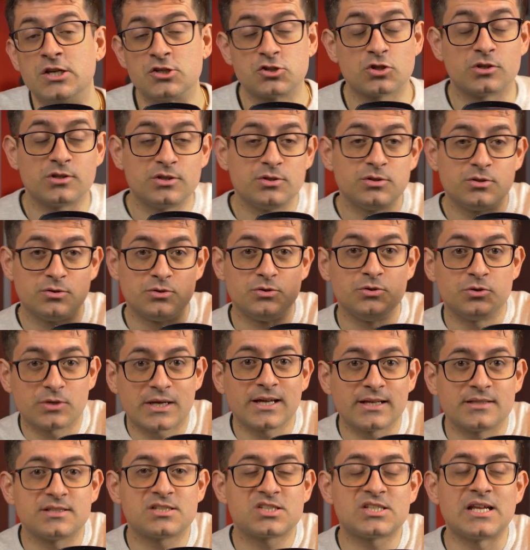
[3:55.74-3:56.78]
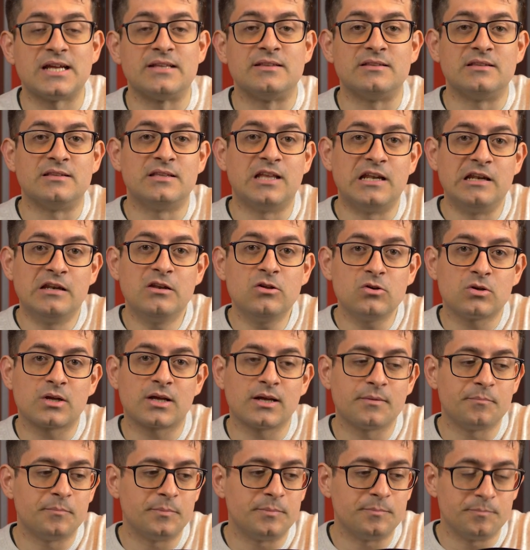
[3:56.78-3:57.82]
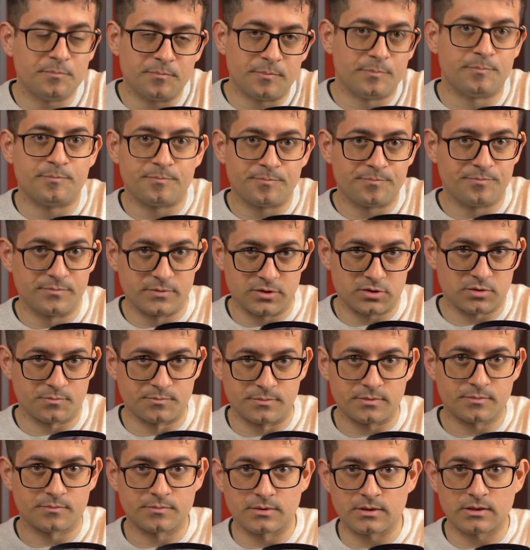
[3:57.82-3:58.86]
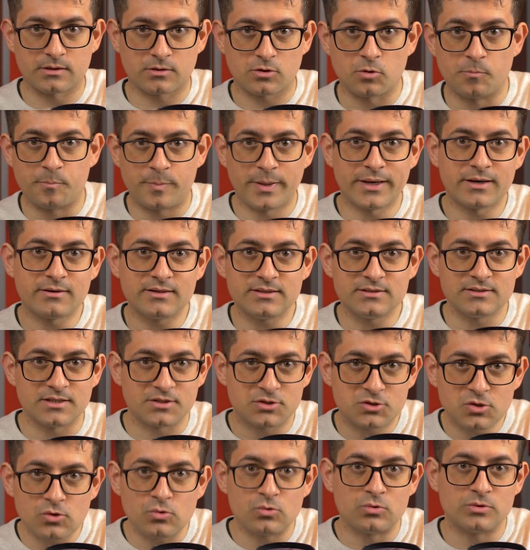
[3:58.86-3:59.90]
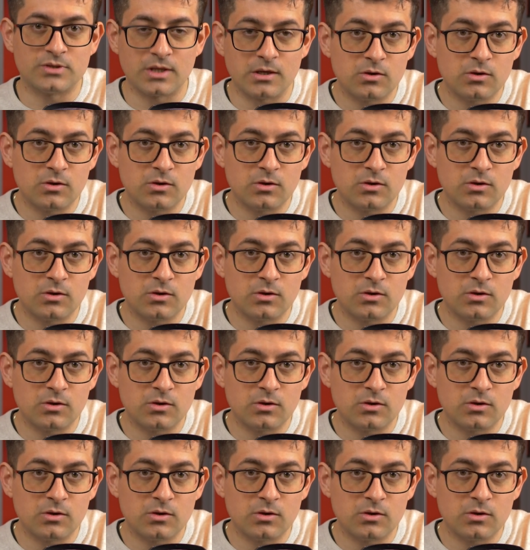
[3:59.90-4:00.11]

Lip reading: So you can understand the look. Comparing the two, the